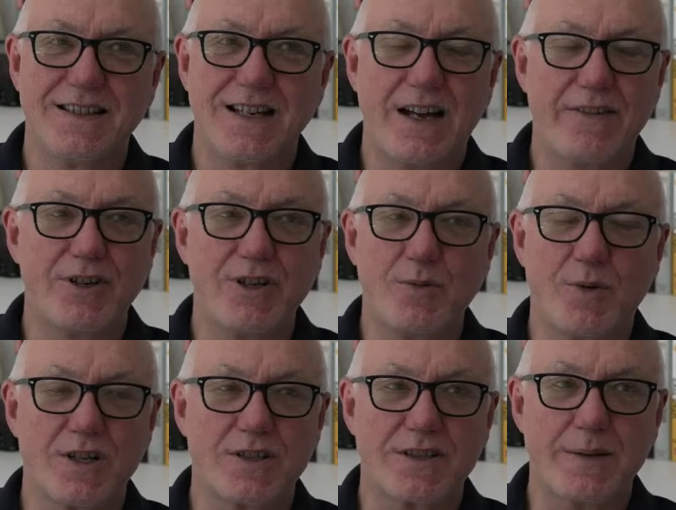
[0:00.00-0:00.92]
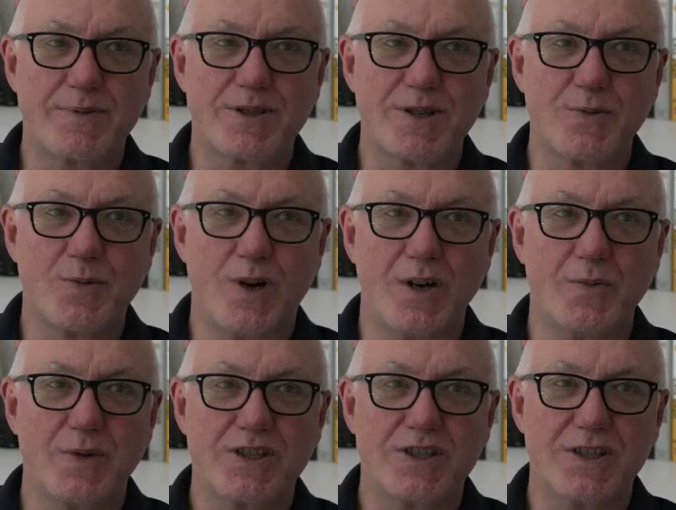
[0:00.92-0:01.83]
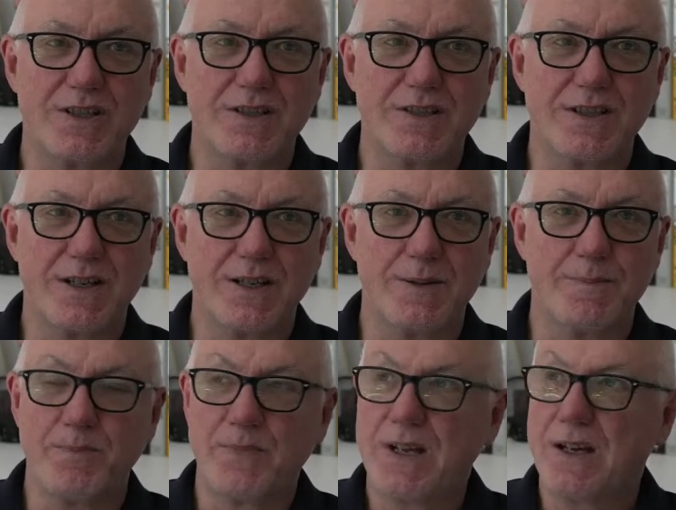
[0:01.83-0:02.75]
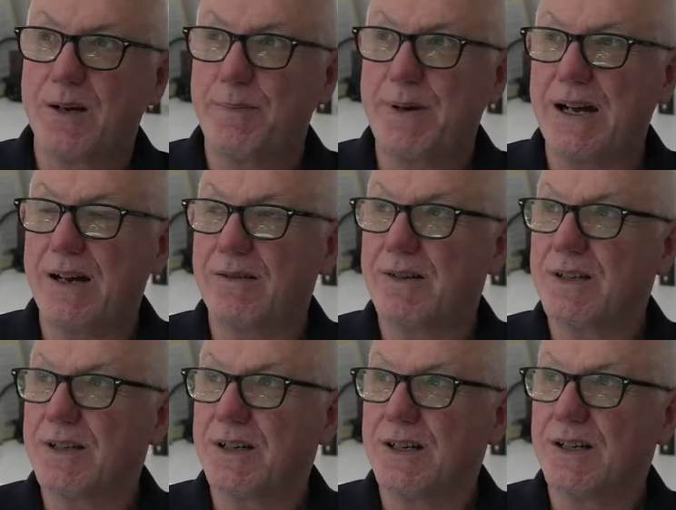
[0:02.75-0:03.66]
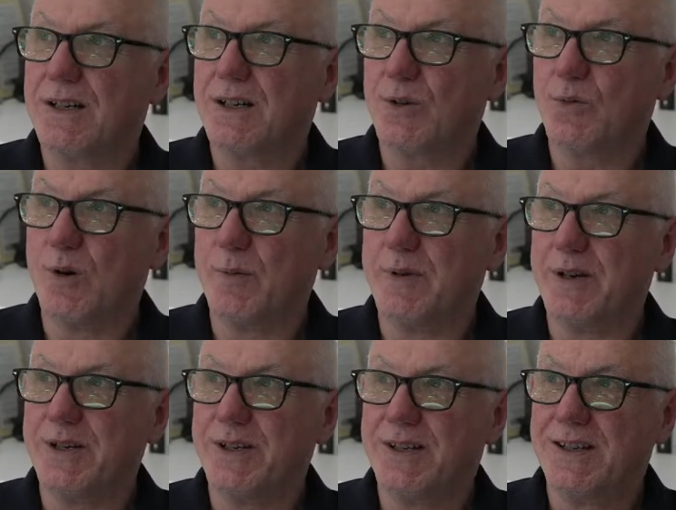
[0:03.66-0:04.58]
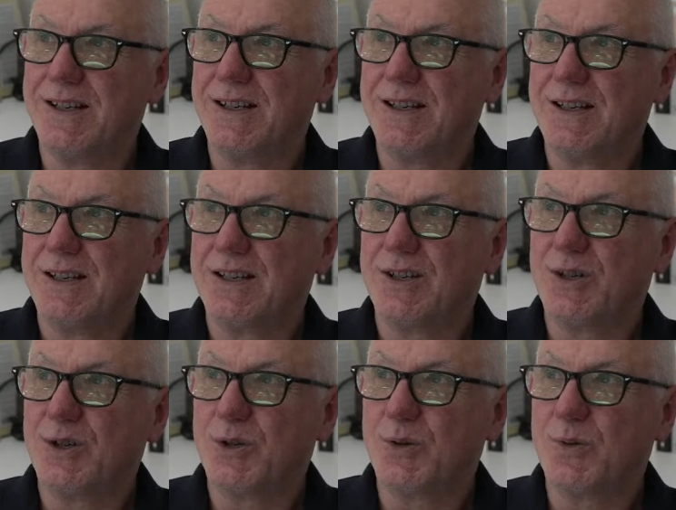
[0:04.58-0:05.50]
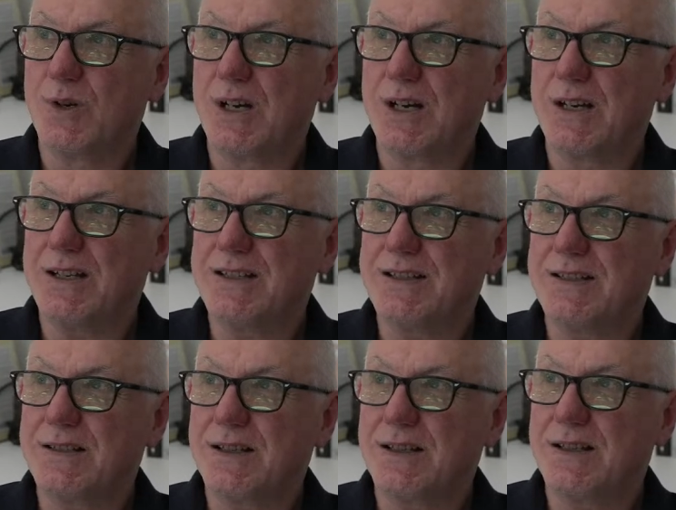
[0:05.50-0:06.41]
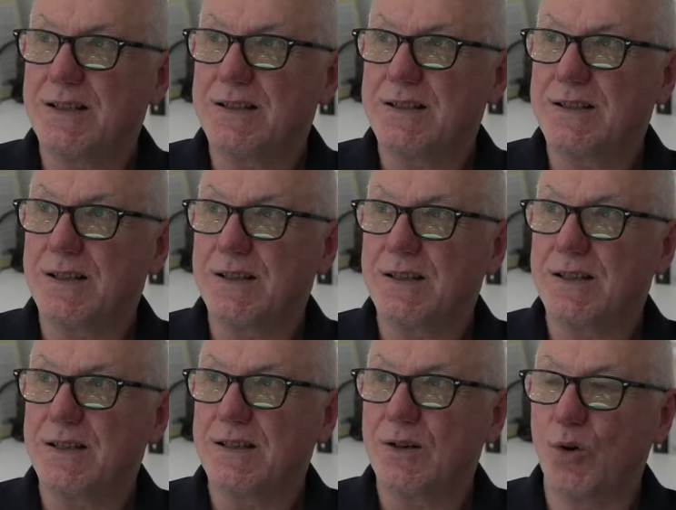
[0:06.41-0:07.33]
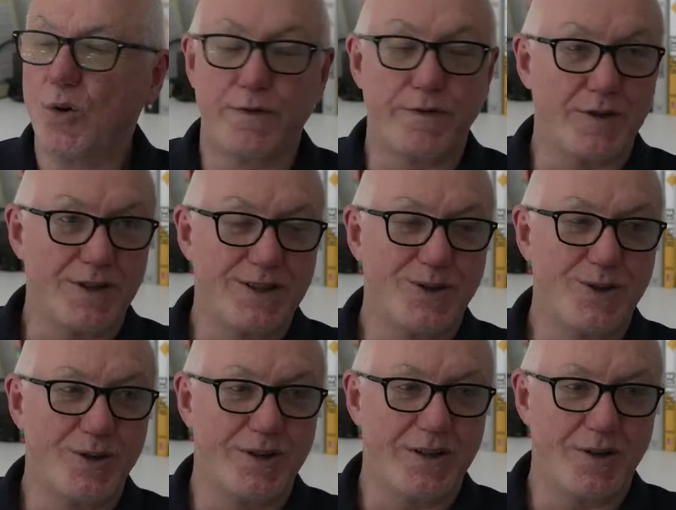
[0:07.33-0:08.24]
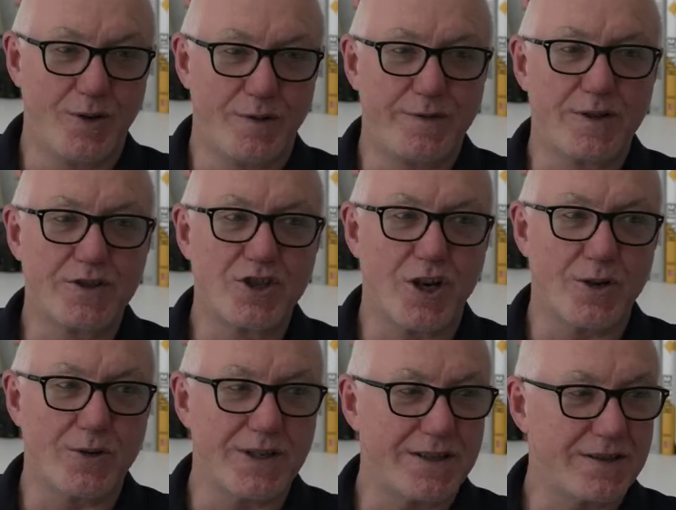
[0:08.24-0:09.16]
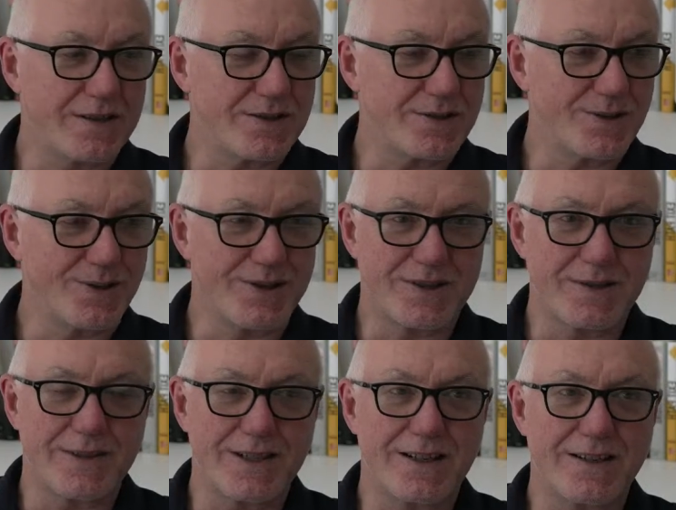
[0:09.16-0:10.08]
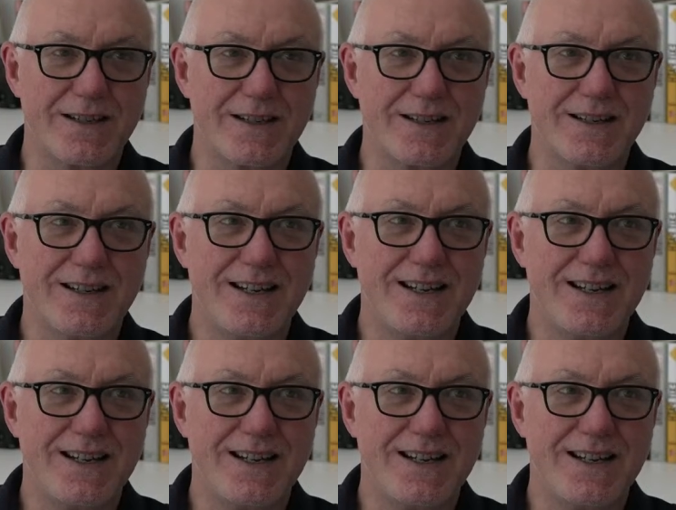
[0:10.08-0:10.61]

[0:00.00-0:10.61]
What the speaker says: I've only watched episode 1, which is about a woman who is awful Joan, I think it's called, or something like that.